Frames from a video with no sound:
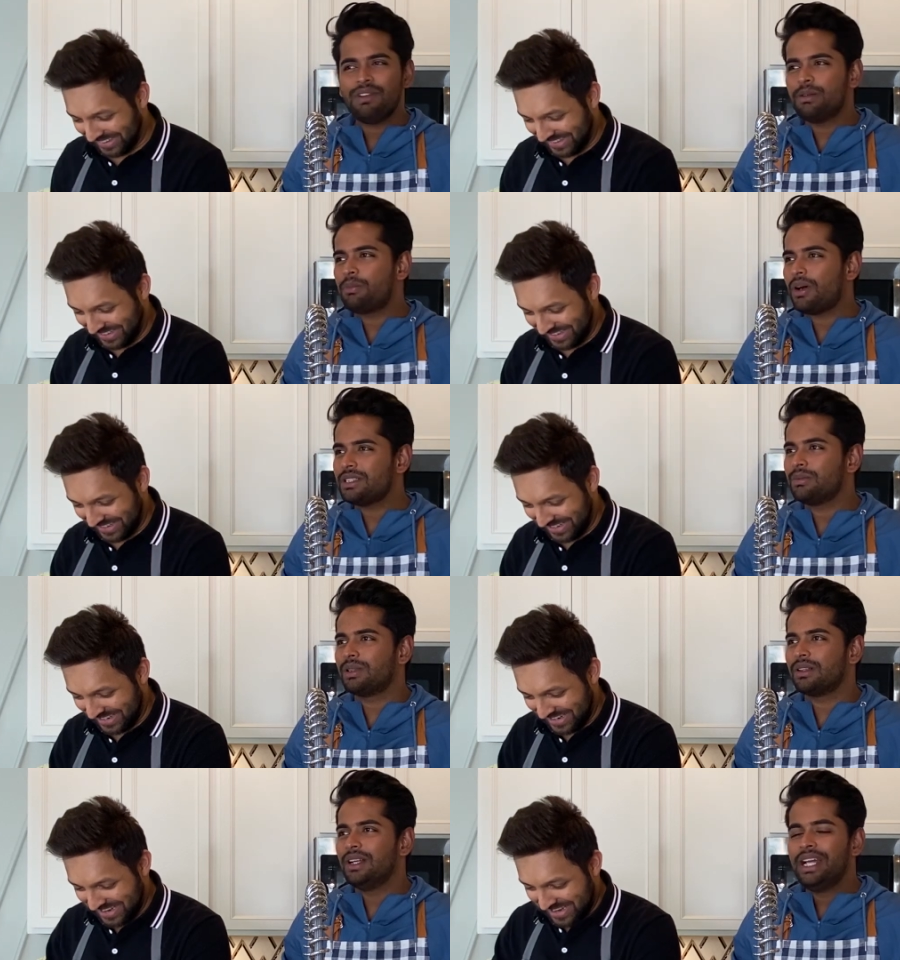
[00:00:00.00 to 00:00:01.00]
Speaker 1: even
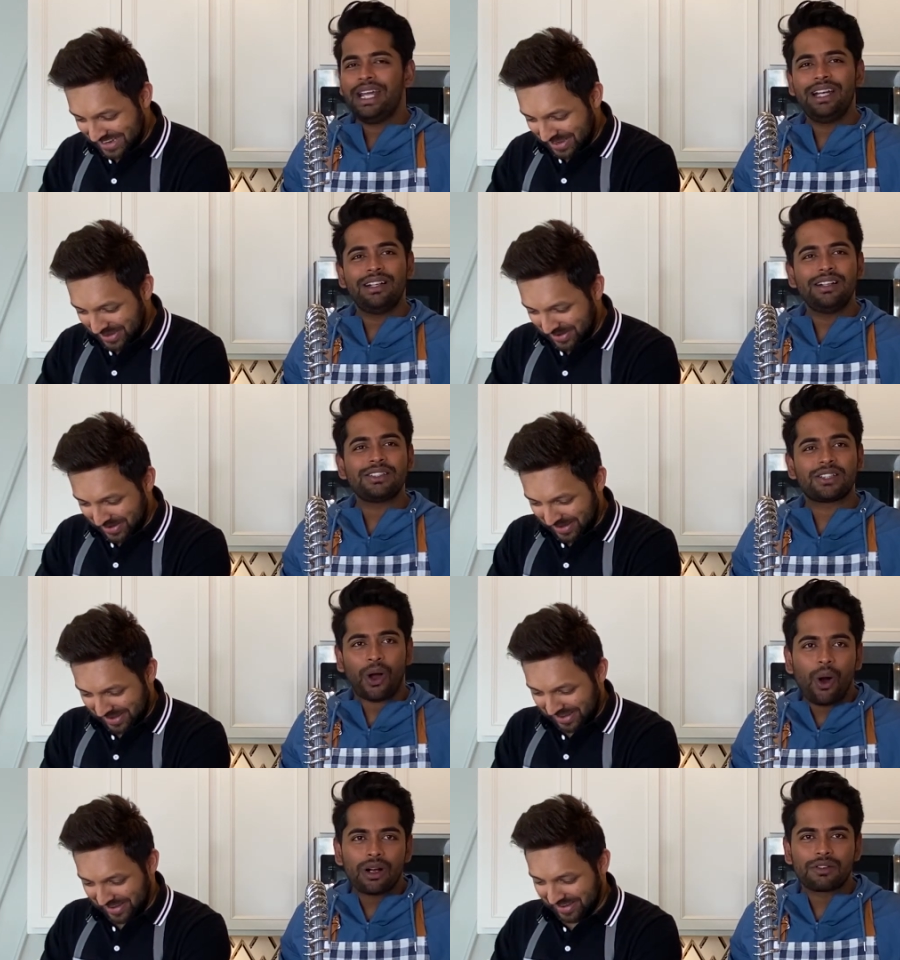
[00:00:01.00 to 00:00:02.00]
possible? He did a
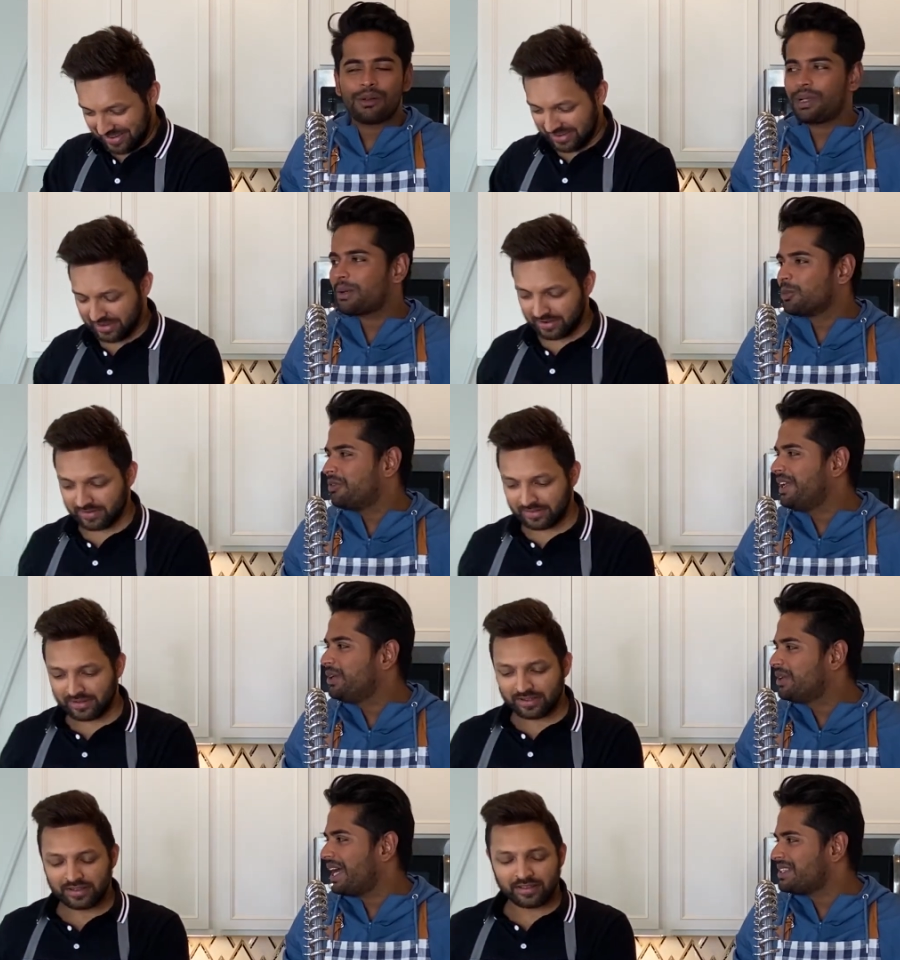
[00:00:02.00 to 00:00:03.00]
song from that movie.
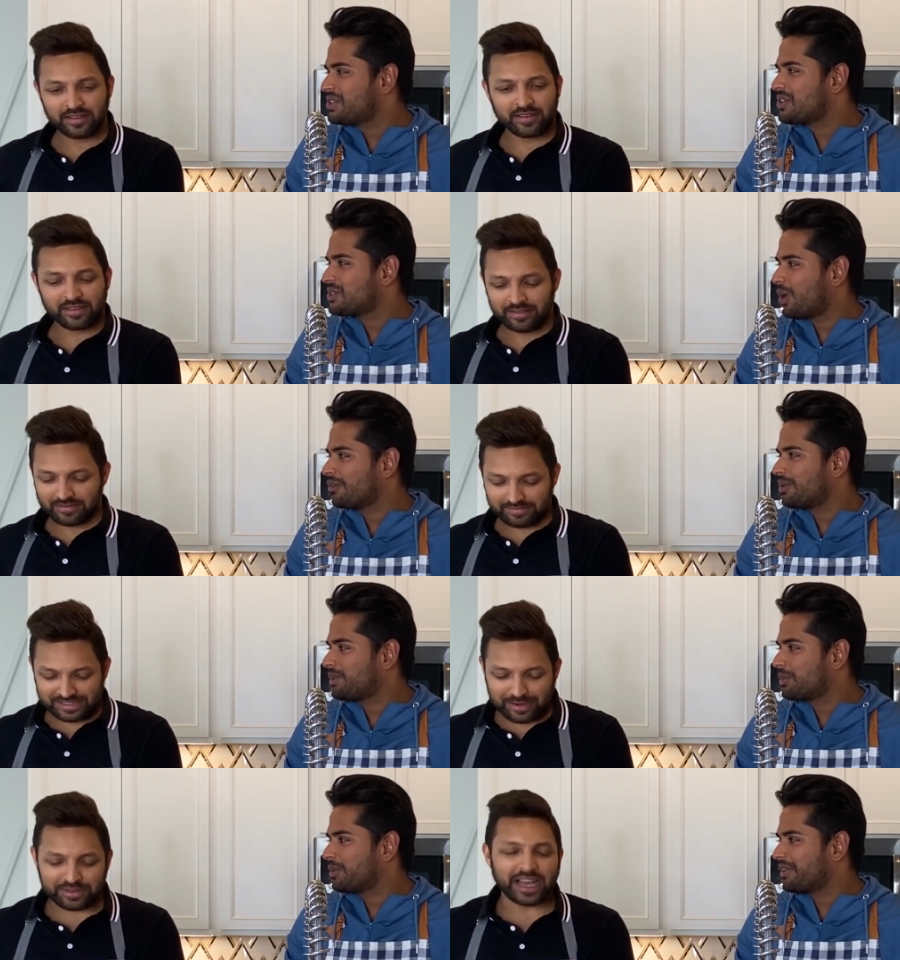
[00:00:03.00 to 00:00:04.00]
You danced on a song from that.
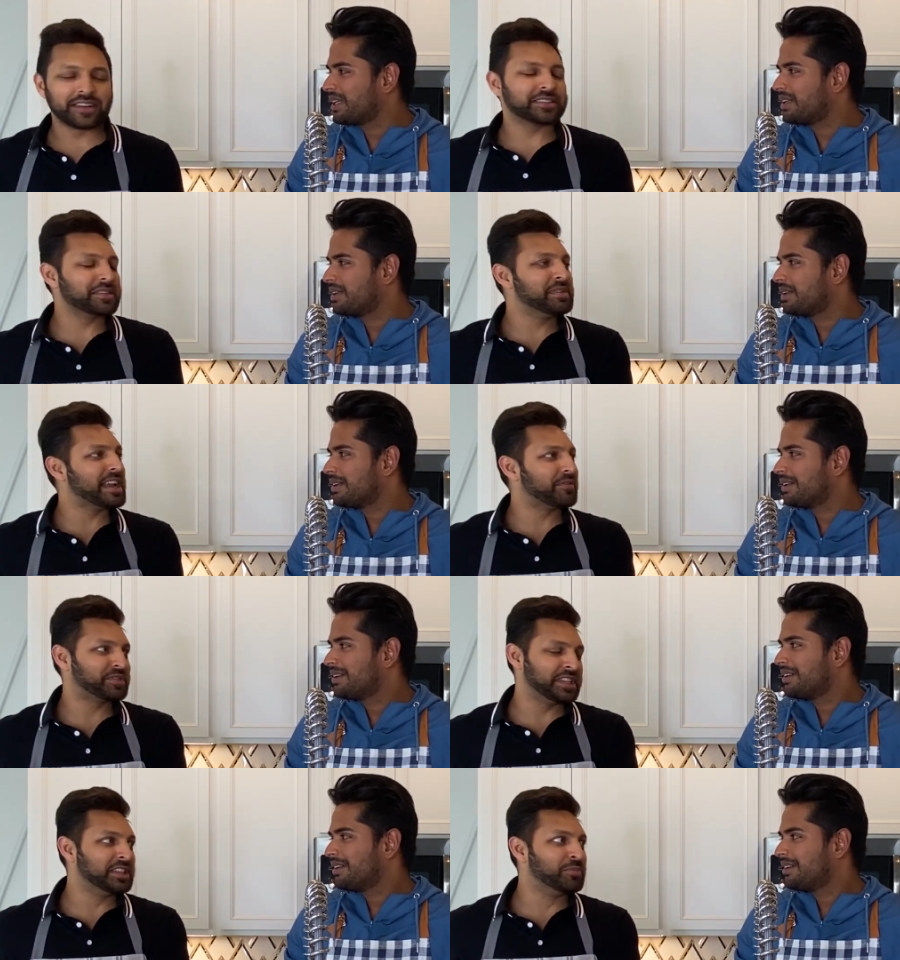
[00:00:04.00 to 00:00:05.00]
Yeah, movie. but that
Speaker 2: doesn't mean I've
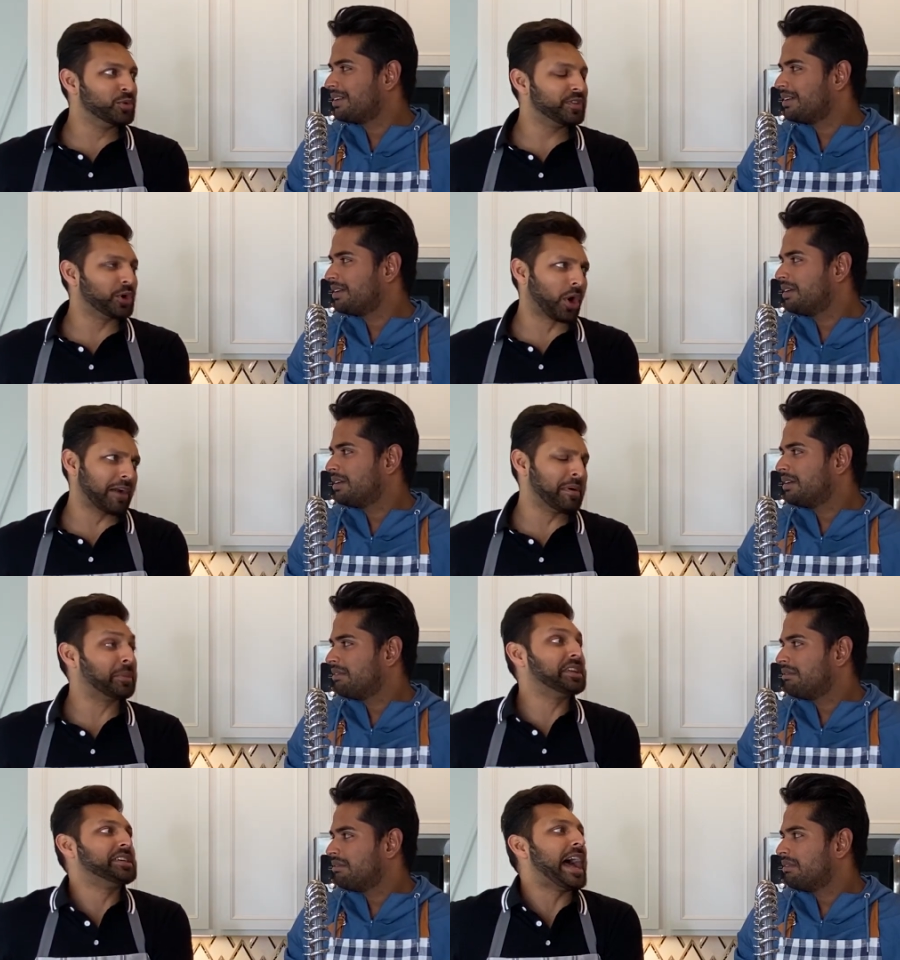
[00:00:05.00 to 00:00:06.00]
seen the movie or I remember
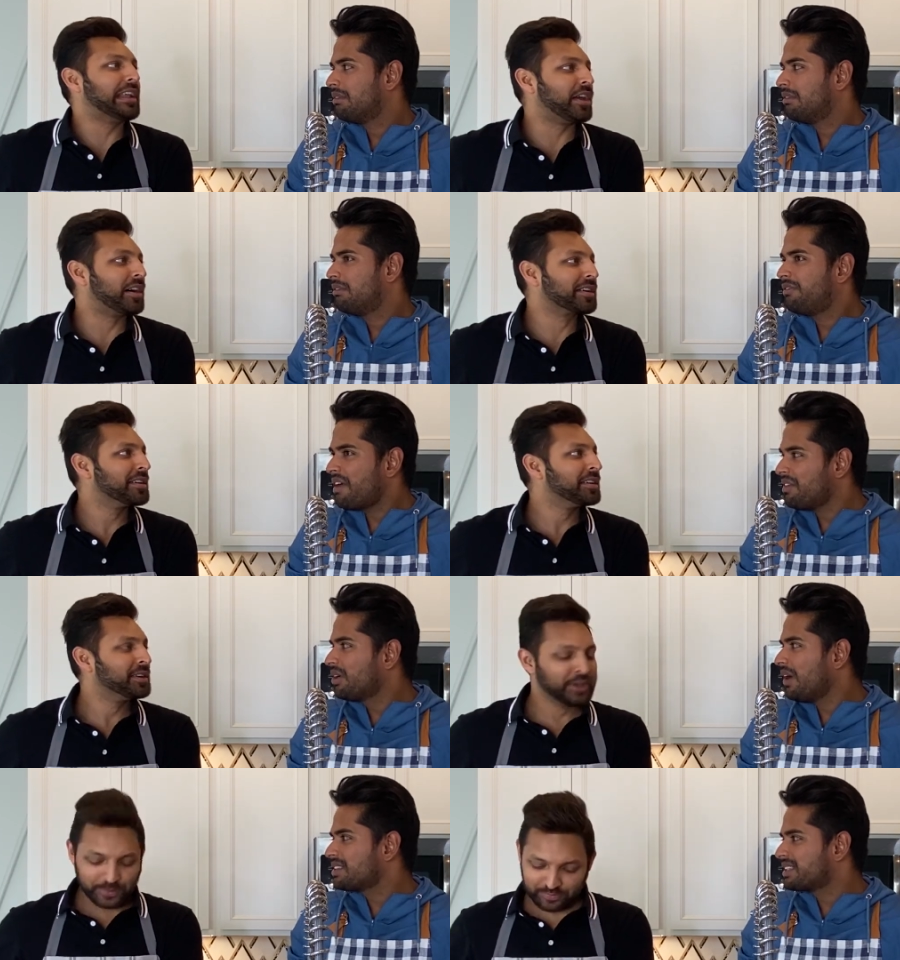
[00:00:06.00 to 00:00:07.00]
the dialogue.
Speaker 1: Fabi, call